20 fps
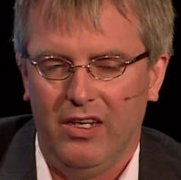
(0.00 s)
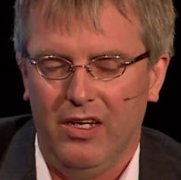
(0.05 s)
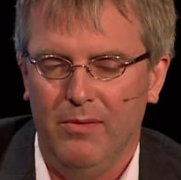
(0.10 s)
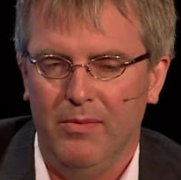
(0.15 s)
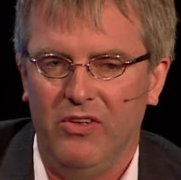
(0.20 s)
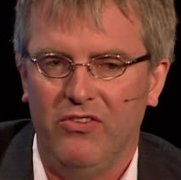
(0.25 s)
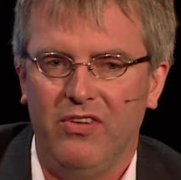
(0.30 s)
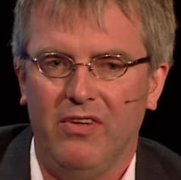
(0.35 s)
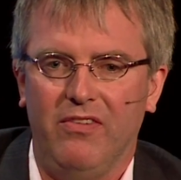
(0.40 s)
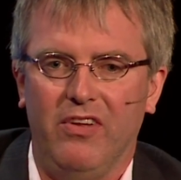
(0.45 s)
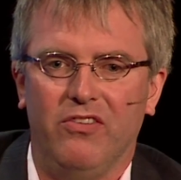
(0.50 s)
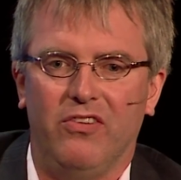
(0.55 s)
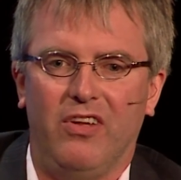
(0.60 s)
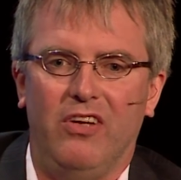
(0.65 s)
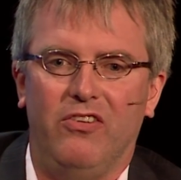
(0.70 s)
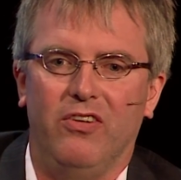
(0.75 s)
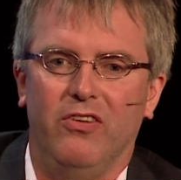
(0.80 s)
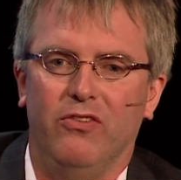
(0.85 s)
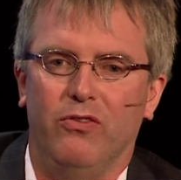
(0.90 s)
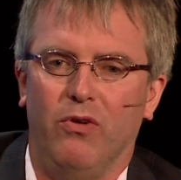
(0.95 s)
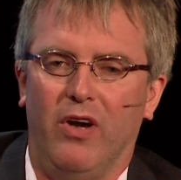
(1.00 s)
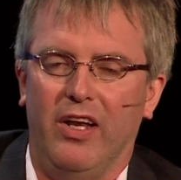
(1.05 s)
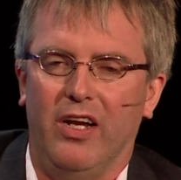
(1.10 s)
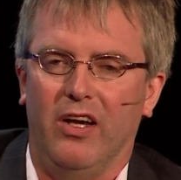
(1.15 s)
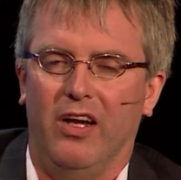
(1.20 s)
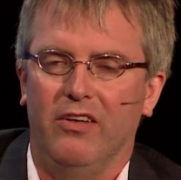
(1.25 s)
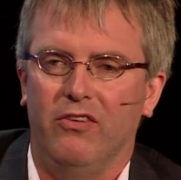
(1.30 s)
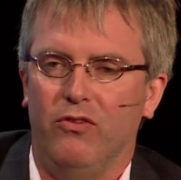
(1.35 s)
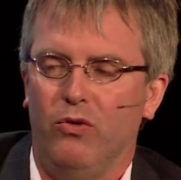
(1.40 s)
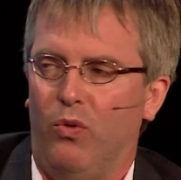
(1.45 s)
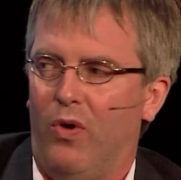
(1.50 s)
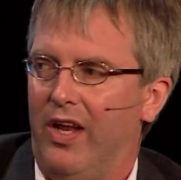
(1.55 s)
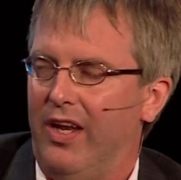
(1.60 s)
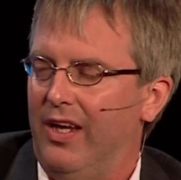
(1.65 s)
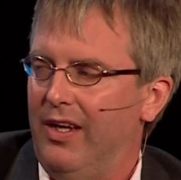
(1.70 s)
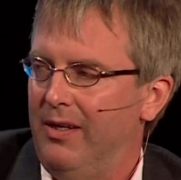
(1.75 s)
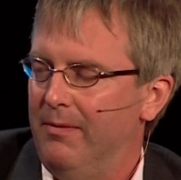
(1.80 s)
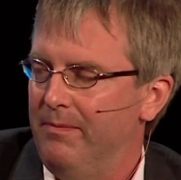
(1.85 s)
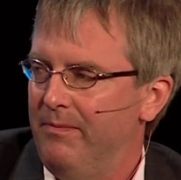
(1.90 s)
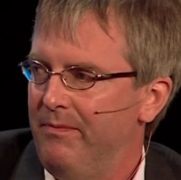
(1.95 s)
Human civilization's running on
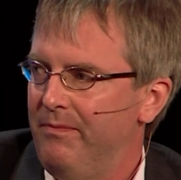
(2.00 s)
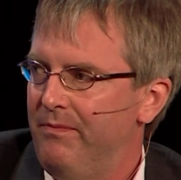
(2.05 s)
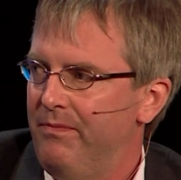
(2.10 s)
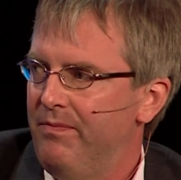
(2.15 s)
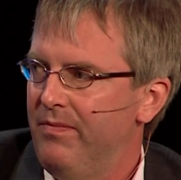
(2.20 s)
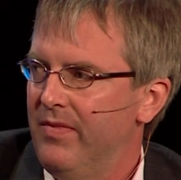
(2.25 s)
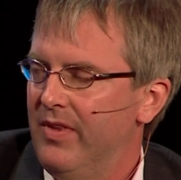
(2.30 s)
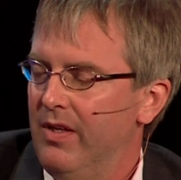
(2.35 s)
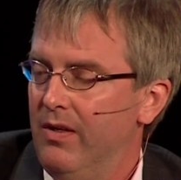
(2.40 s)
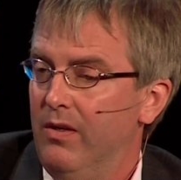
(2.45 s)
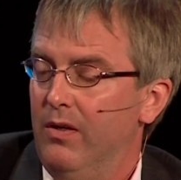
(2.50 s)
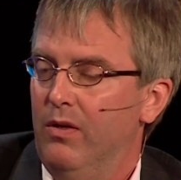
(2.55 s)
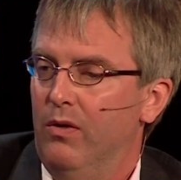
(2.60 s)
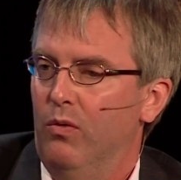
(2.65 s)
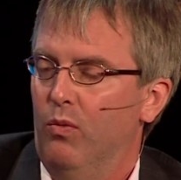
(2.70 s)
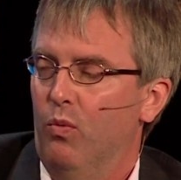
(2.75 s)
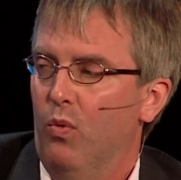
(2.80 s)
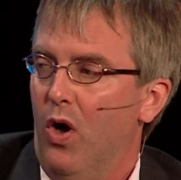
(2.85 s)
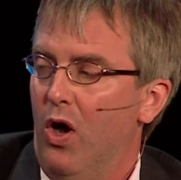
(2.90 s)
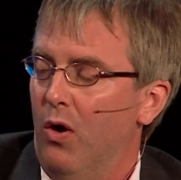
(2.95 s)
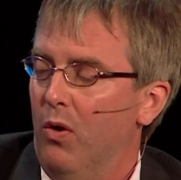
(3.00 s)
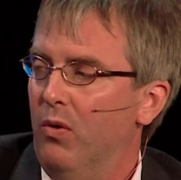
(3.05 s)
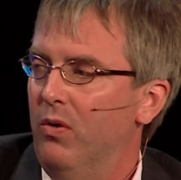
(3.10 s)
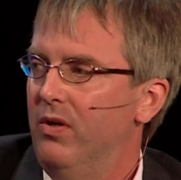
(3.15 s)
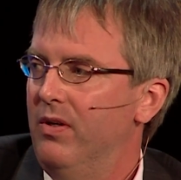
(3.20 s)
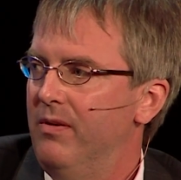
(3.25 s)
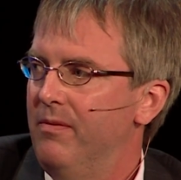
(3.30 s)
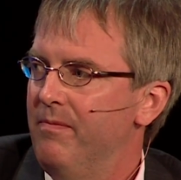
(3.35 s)
20. Whoa.